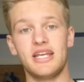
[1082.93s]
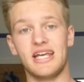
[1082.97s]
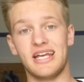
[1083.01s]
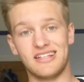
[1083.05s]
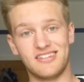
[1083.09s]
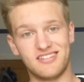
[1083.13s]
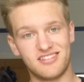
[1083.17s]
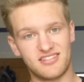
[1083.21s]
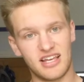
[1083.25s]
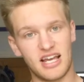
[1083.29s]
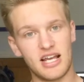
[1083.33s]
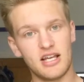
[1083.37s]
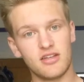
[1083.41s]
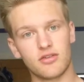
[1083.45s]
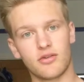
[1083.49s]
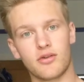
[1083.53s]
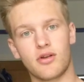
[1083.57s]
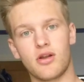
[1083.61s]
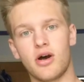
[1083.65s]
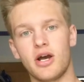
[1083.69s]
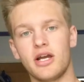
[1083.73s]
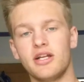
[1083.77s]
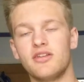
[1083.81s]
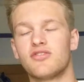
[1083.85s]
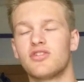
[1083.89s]
it stays
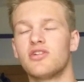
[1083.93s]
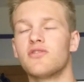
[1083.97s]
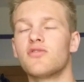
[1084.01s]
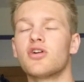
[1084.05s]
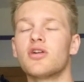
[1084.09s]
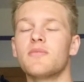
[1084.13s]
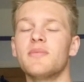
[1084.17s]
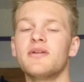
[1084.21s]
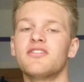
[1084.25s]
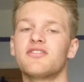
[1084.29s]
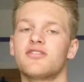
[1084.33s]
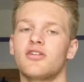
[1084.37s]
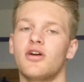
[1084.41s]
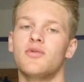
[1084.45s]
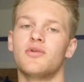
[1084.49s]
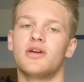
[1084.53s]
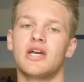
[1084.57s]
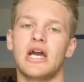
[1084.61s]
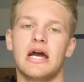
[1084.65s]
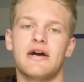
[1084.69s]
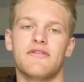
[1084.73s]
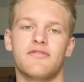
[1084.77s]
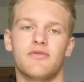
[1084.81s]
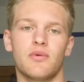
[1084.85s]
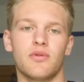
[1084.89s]
online, so you've got to be so
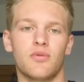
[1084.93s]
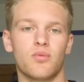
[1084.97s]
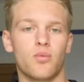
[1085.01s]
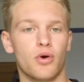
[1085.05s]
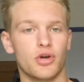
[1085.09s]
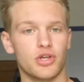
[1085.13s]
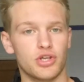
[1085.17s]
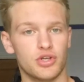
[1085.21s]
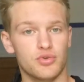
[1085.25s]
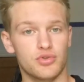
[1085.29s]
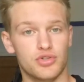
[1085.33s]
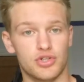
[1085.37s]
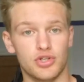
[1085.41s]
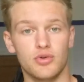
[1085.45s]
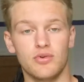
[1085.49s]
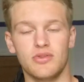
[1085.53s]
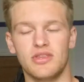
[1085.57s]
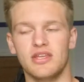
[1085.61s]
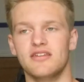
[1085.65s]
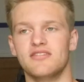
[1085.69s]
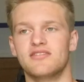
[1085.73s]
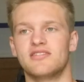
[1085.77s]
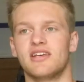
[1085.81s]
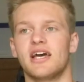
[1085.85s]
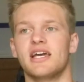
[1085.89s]
careful with what you do
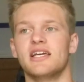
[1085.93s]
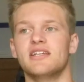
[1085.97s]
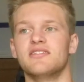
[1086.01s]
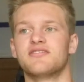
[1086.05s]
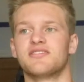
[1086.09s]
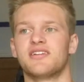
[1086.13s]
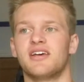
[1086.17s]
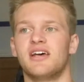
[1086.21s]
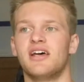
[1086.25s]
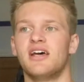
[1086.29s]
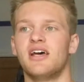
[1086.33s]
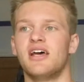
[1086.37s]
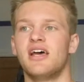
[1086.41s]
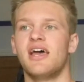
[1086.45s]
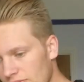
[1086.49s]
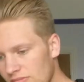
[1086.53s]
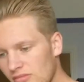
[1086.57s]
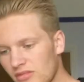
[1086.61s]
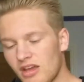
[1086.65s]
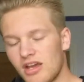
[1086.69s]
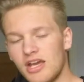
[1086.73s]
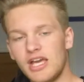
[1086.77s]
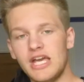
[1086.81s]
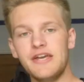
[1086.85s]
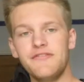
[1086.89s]
these days
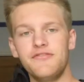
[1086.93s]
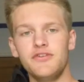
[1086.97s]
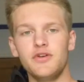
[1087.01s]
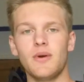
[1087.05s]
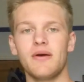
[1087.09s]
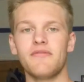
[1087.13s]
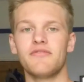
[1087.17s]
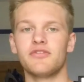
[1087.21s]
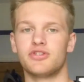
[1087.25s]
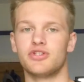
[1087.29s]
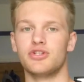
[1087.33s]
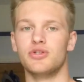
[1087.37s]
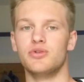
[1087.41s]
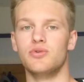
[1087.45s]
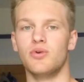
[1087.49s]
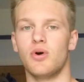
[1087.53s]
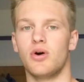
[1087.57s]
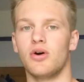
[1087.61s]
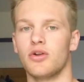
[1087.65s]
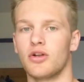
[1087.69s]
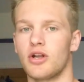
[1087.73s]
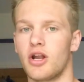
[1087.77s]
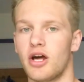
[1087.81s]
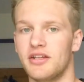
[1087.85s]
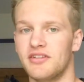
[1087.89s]
if you ever do
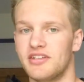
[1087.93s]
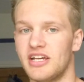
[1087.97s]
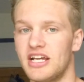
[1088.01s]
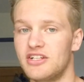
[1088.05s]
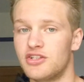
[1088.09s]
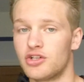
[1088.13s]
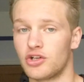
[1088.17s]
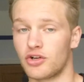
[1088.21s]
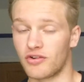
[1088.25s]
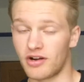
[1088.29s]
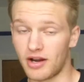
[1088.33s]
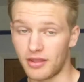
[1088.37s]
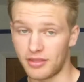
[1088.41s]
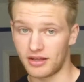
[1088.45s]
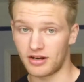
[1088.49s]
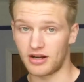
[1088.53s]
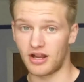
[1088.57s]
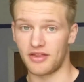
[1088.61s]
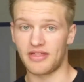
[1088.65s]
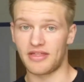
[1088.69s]
online dating or anything like